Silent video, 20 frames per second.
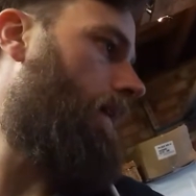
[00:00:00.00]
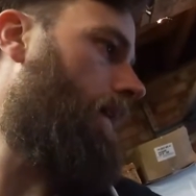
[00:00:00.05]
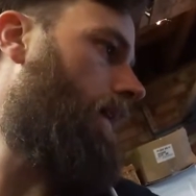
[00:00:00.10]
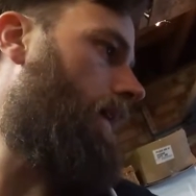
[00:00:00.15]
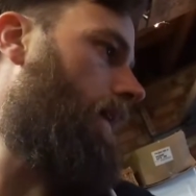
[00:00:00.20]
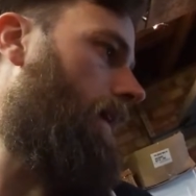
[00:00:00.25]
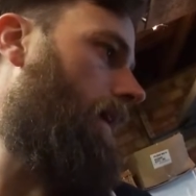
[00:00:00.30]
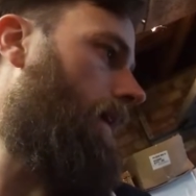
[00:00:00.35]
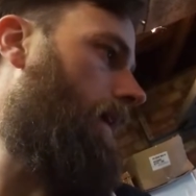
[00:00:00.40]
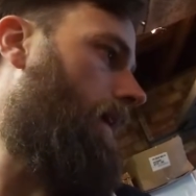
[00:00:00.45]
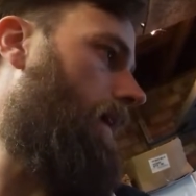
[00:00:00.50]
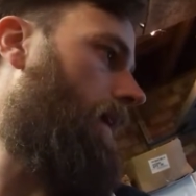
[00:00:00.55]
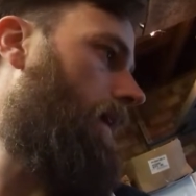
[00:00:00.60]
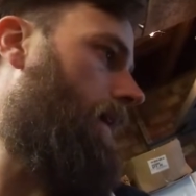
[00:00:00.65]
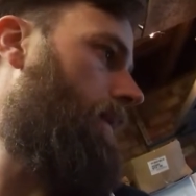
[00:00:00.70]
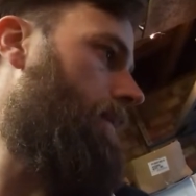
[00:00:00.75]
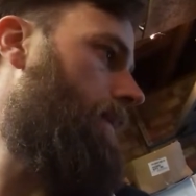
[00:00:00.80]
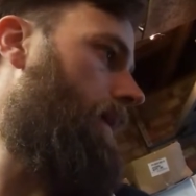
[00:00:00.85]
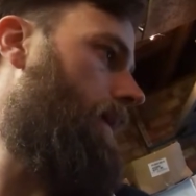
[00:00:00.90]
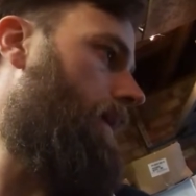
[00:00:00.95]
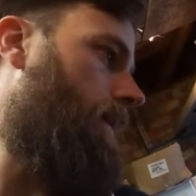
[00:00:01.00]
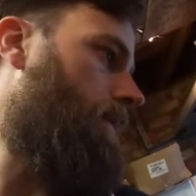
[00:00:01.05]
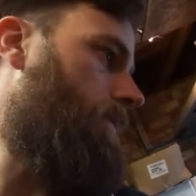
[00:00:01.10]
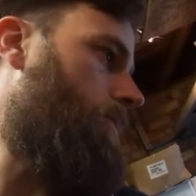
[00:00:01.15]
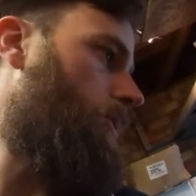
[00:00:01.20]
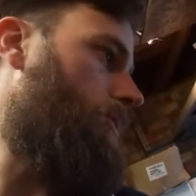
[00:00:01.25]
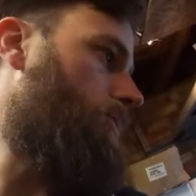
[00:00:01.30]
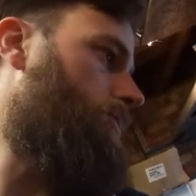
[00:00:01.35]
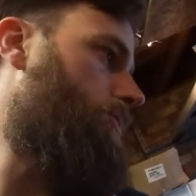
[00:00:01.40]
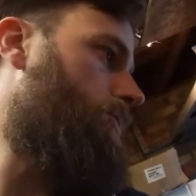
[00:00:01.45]
I've
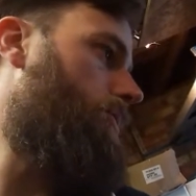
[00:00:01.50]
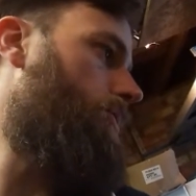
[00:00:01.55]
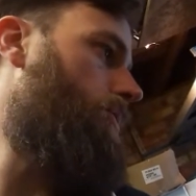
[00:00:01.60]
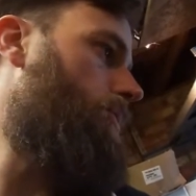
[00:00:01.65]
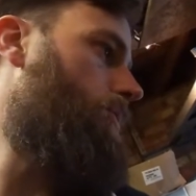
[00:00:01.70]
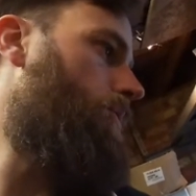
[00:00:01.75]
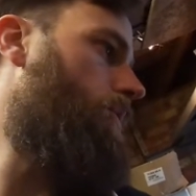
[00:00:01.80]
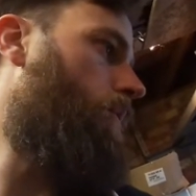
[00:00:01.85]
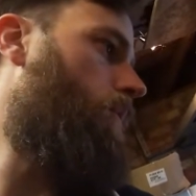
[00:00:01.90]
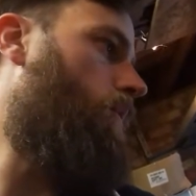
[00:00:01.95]
got to